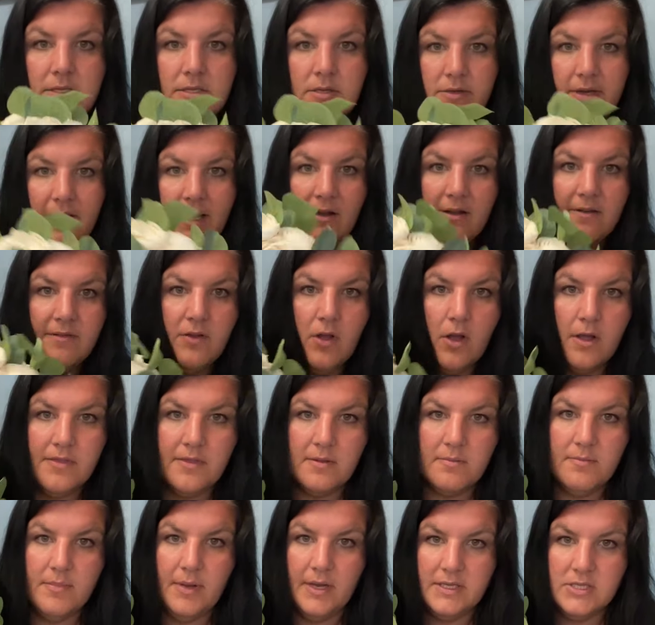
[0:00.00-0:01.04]
So now I've got
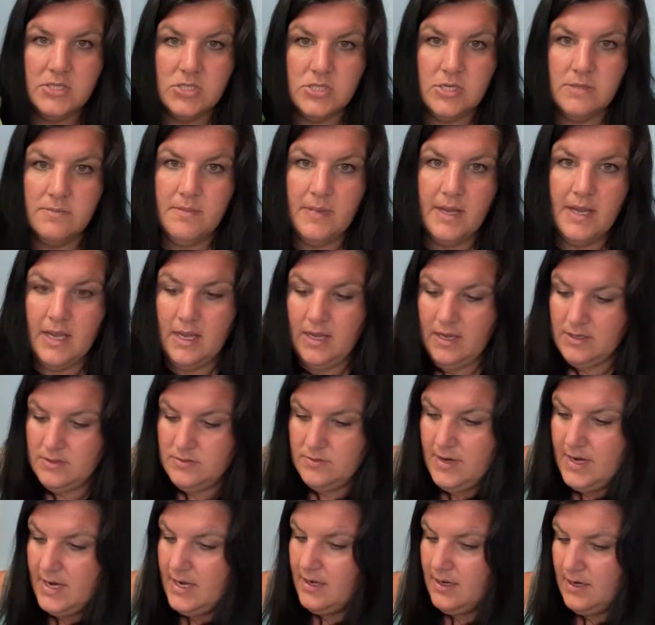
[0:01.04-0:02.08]
them bunched in my
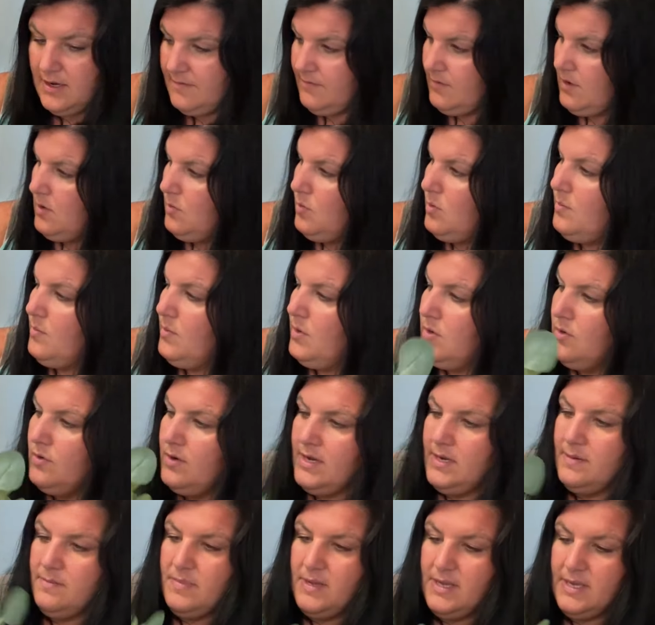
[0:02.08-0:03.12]
hand, right? And I've got one more
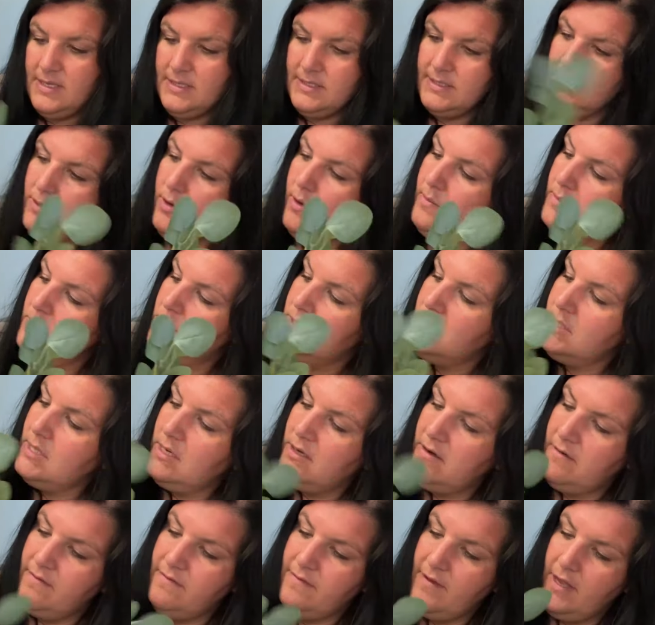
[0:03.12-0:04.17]
green piece, so I'm just
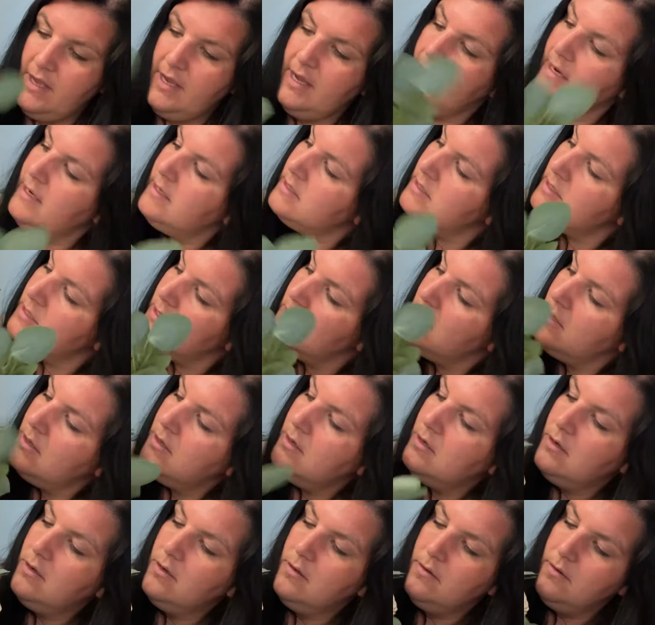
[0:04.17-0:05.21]
gonna find
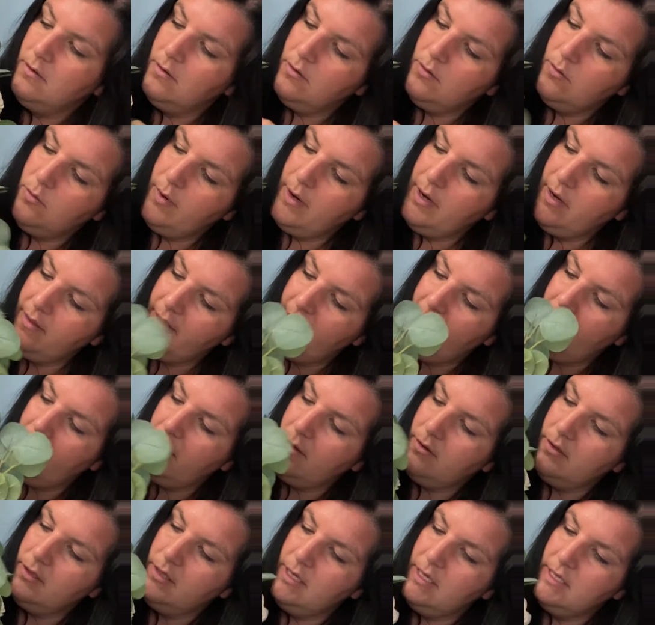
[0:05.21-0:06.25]
where that
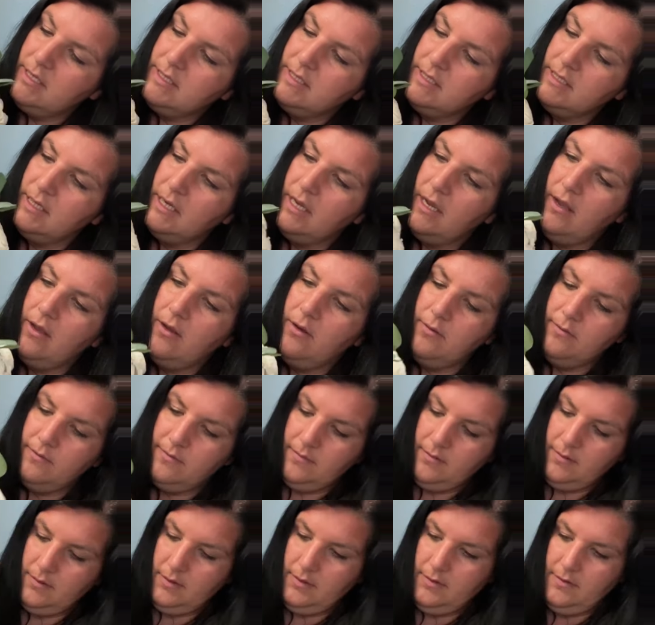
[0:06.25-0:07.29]
needs to go
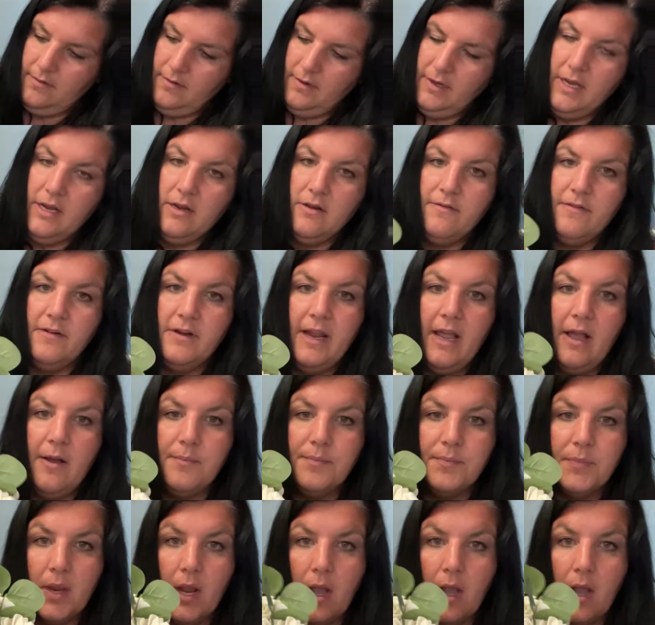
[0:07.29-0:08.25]
here for now.